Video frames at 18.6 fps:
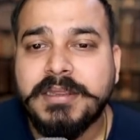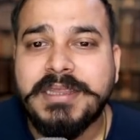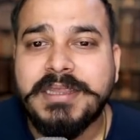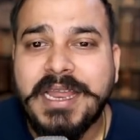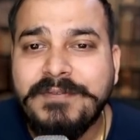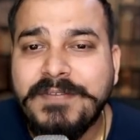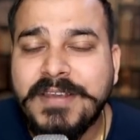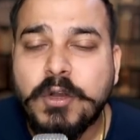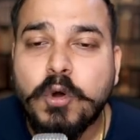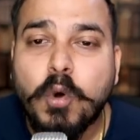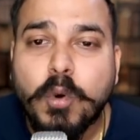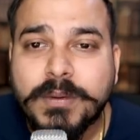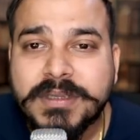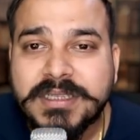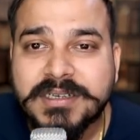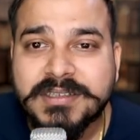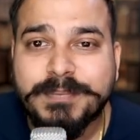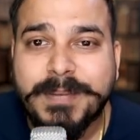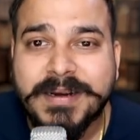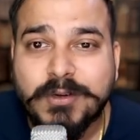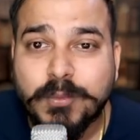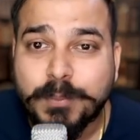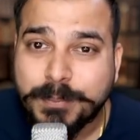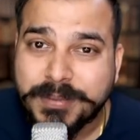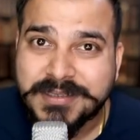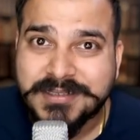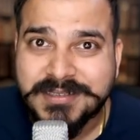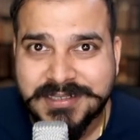Then we go with respect to
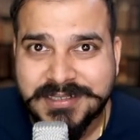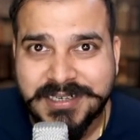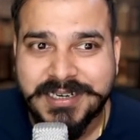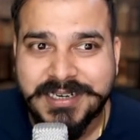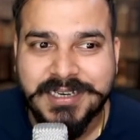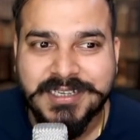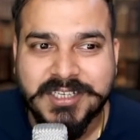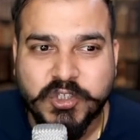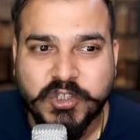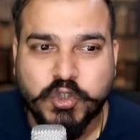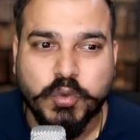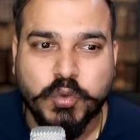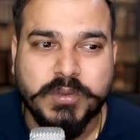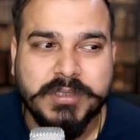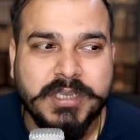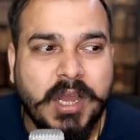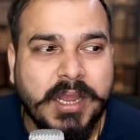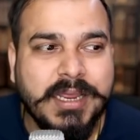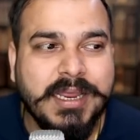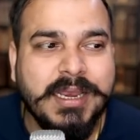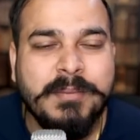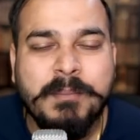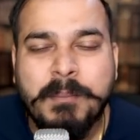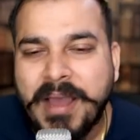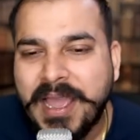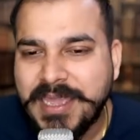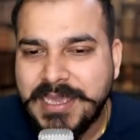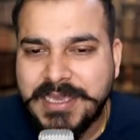business intelligence tools. Now, in
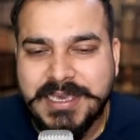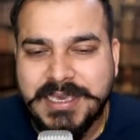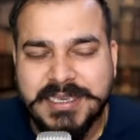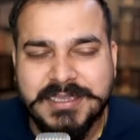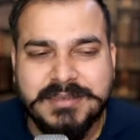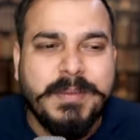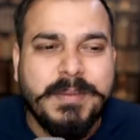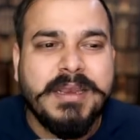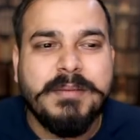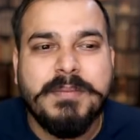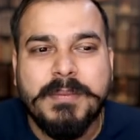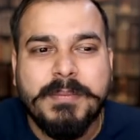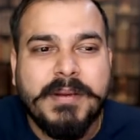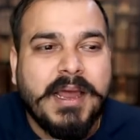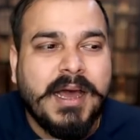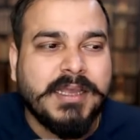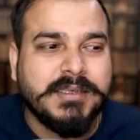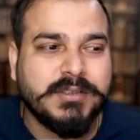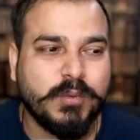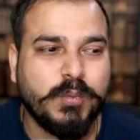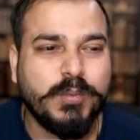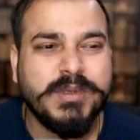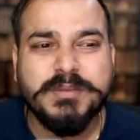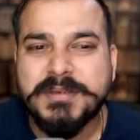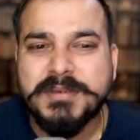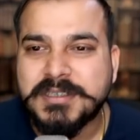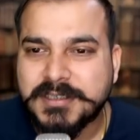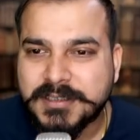my case, many people ask
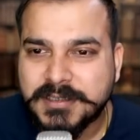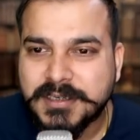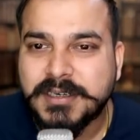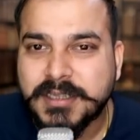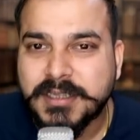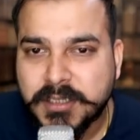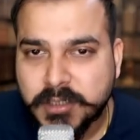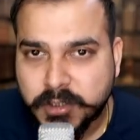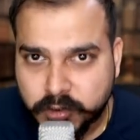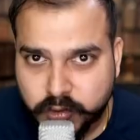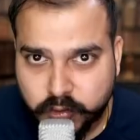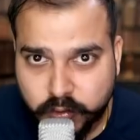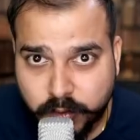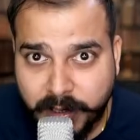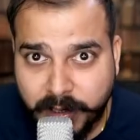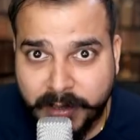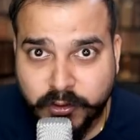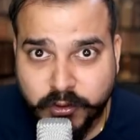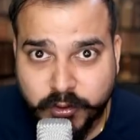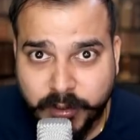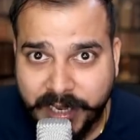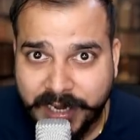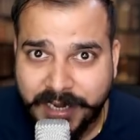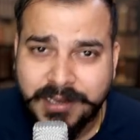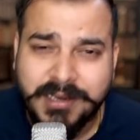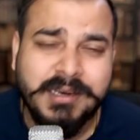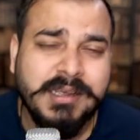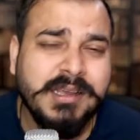which business intelligence tool should I
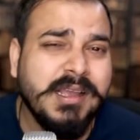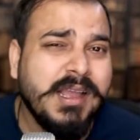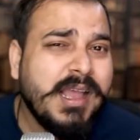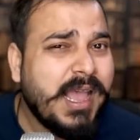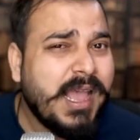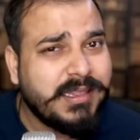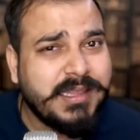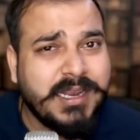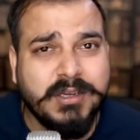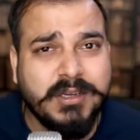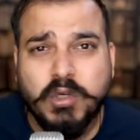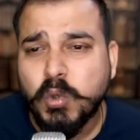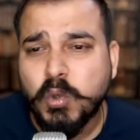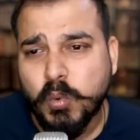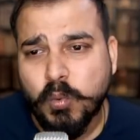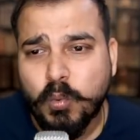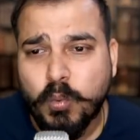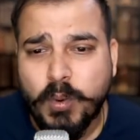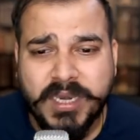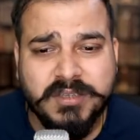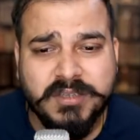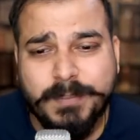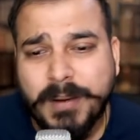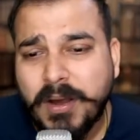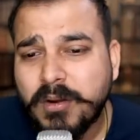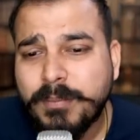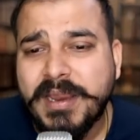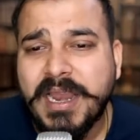learn? And there are two, one is
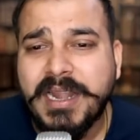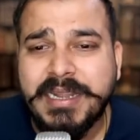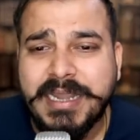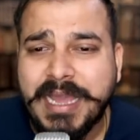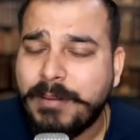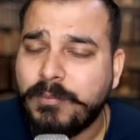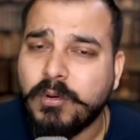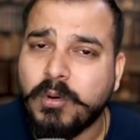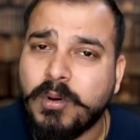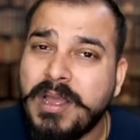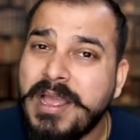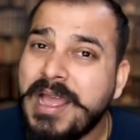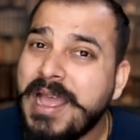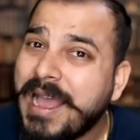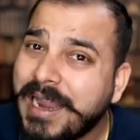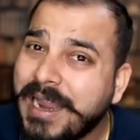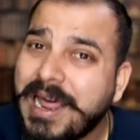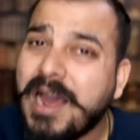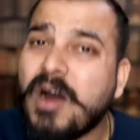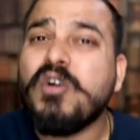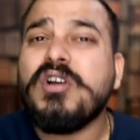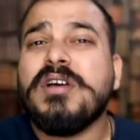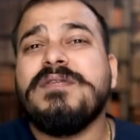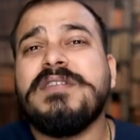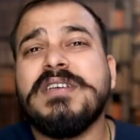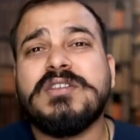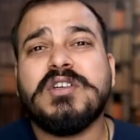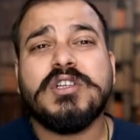Power BI and Tableau. And out
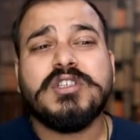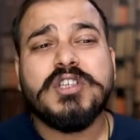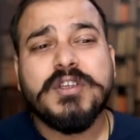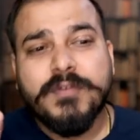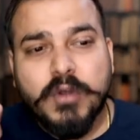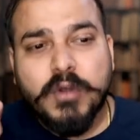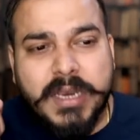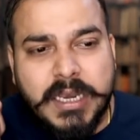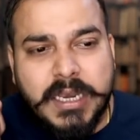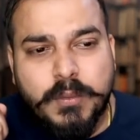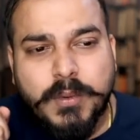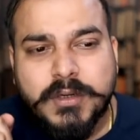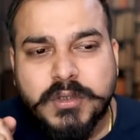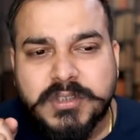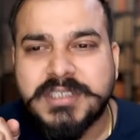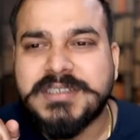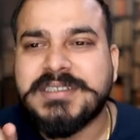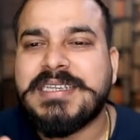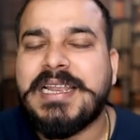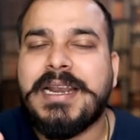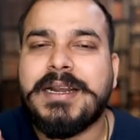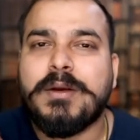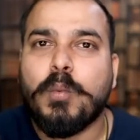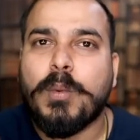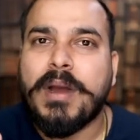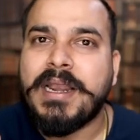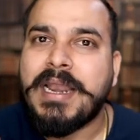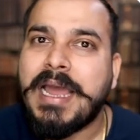of this also, if you really want to just
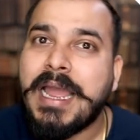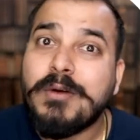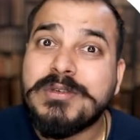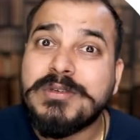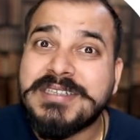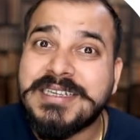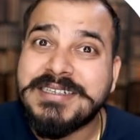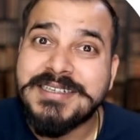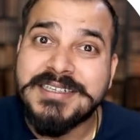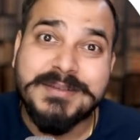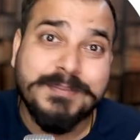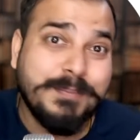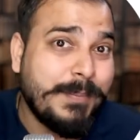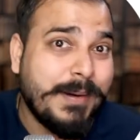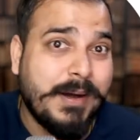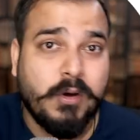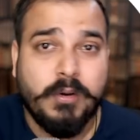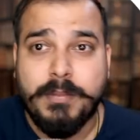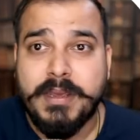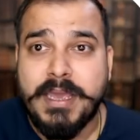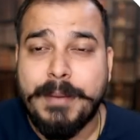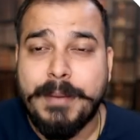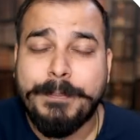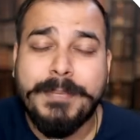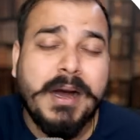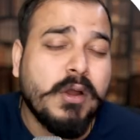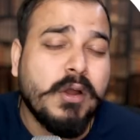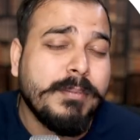select one, I would suggest Power BI.
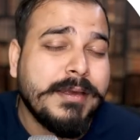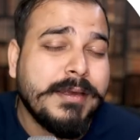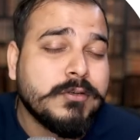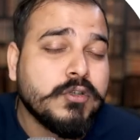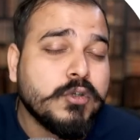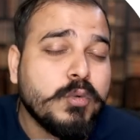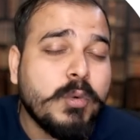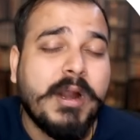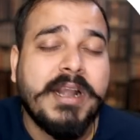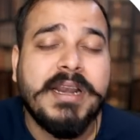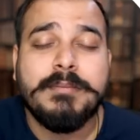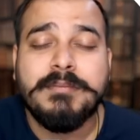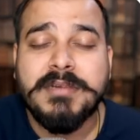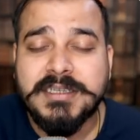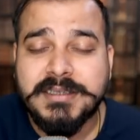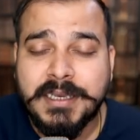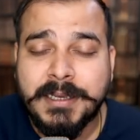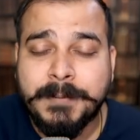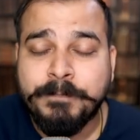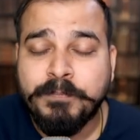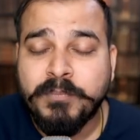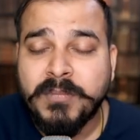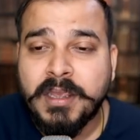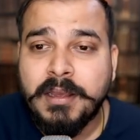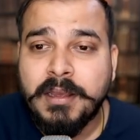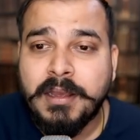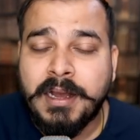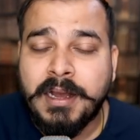Power BI is quite amazing.
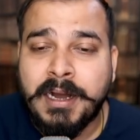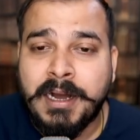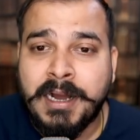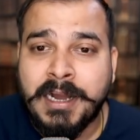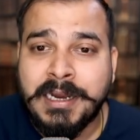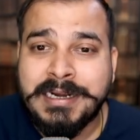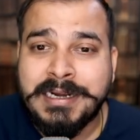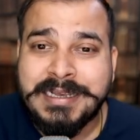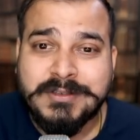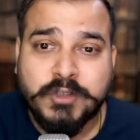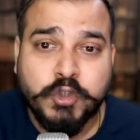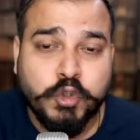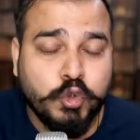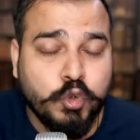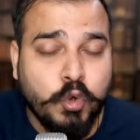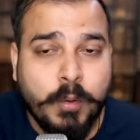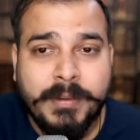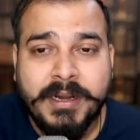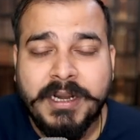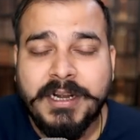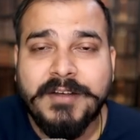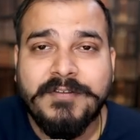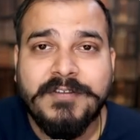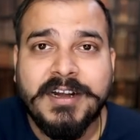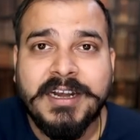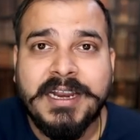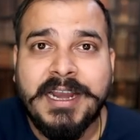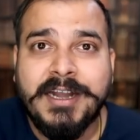It has so many
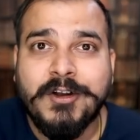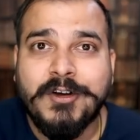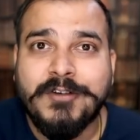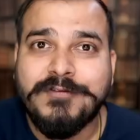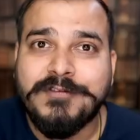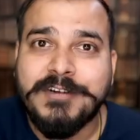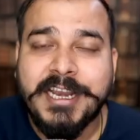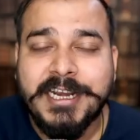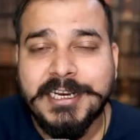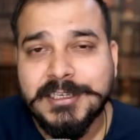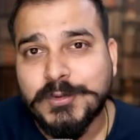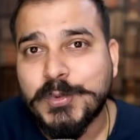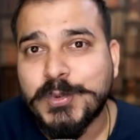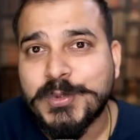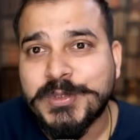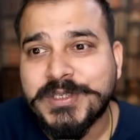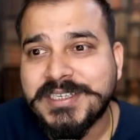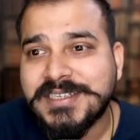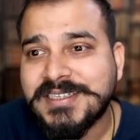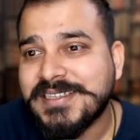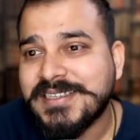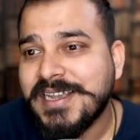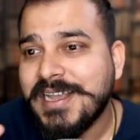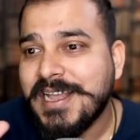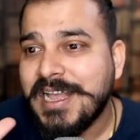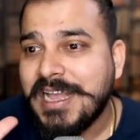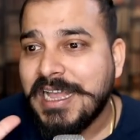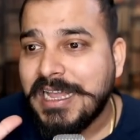different kind of data sources.
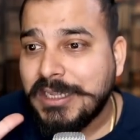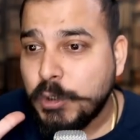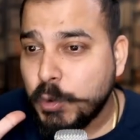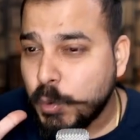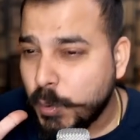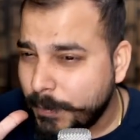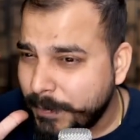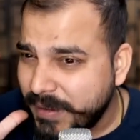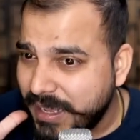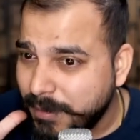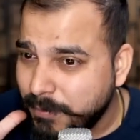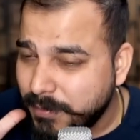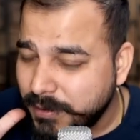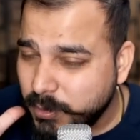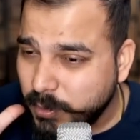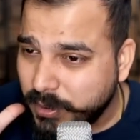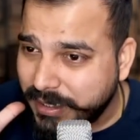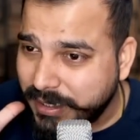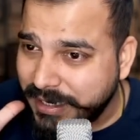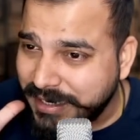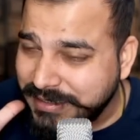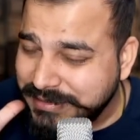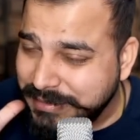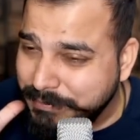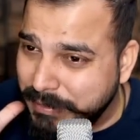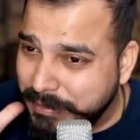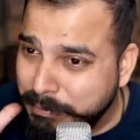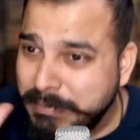You will be able to create
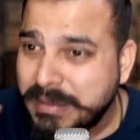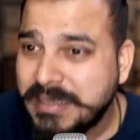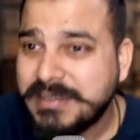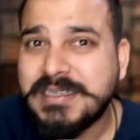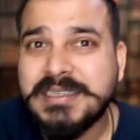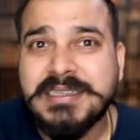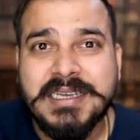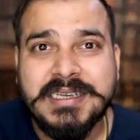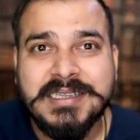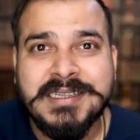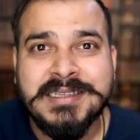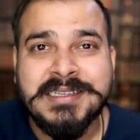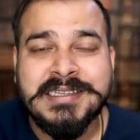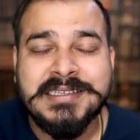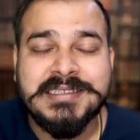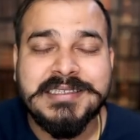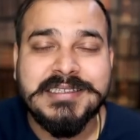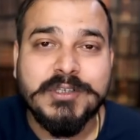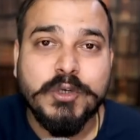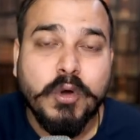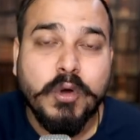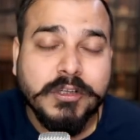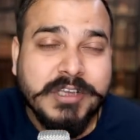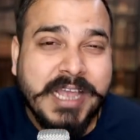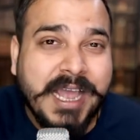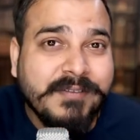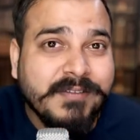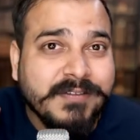some amazing things in this. You
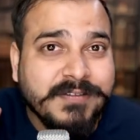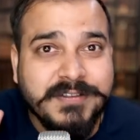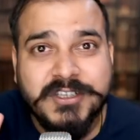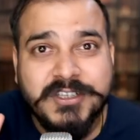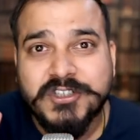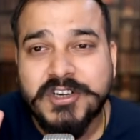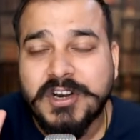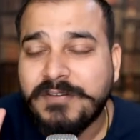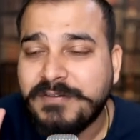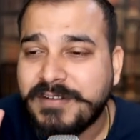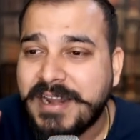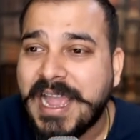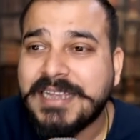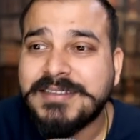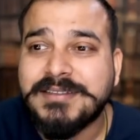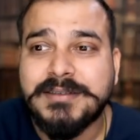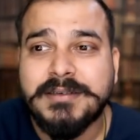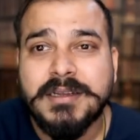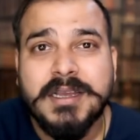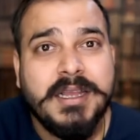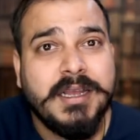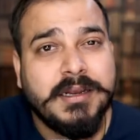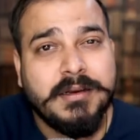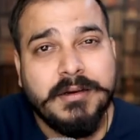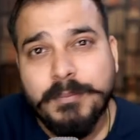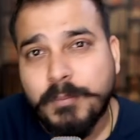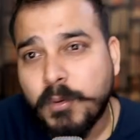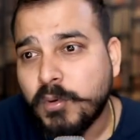also have a feature of DAX
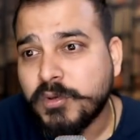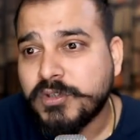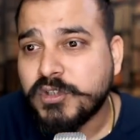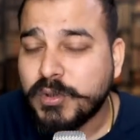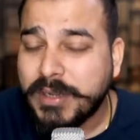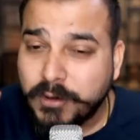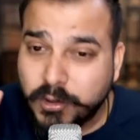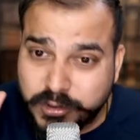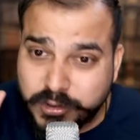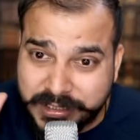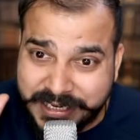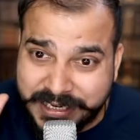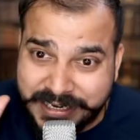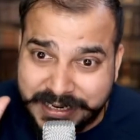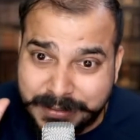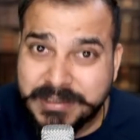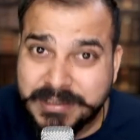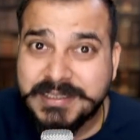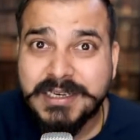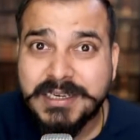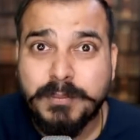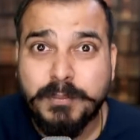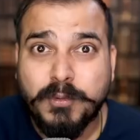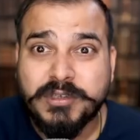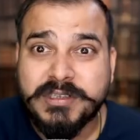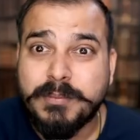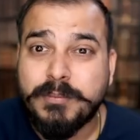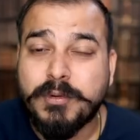reports. You can also create amazing
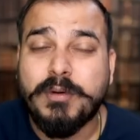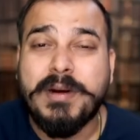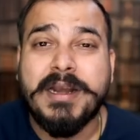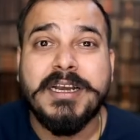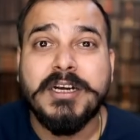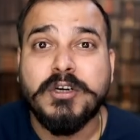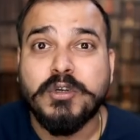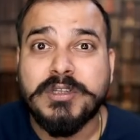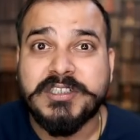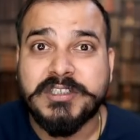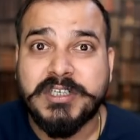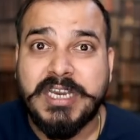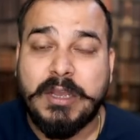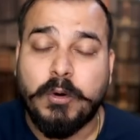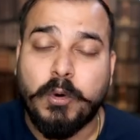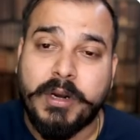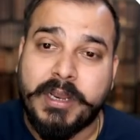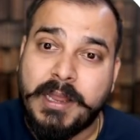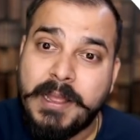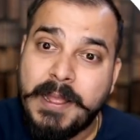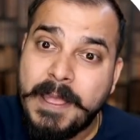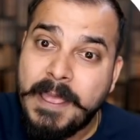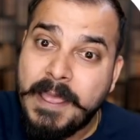reports and provide it to the stakeholder.